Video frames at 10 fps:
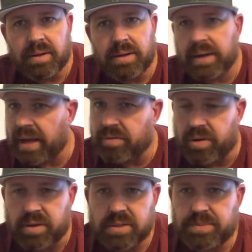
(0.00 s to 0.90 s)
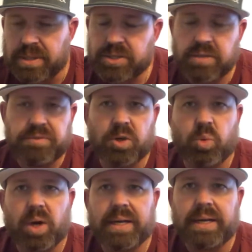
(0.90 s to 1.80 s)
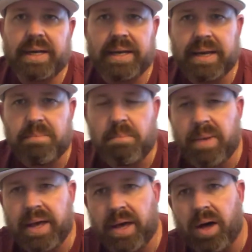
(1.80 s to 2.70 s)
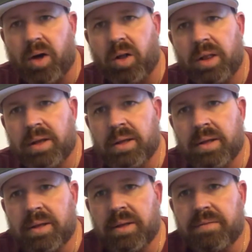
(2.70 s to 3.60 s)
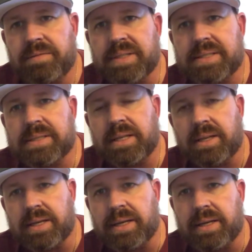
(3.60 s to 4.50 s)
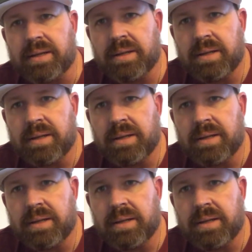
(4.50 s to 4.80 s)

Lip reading: Never. Especially if you're working in a male facility.